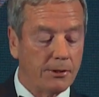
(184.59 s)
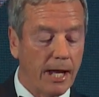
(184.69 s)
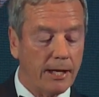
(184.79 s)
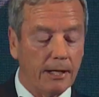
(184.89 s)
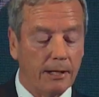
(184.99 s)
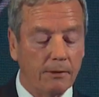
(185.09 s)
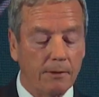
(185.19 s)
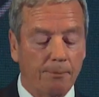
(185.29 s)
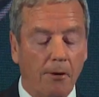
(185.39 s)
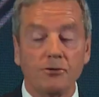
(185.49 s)
tackling
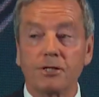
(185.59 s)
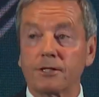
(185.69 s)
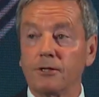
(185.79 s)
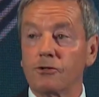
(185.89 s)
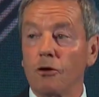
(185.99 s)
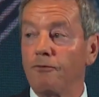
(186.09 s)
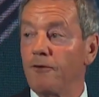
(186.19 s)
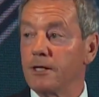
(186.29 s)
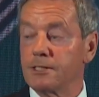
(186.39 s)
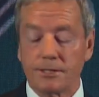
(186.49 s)
the project in two
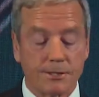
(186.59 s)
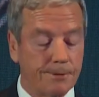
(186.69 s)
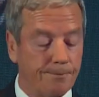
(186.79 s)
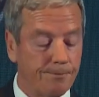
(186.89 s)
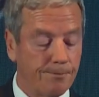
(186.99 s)
phases.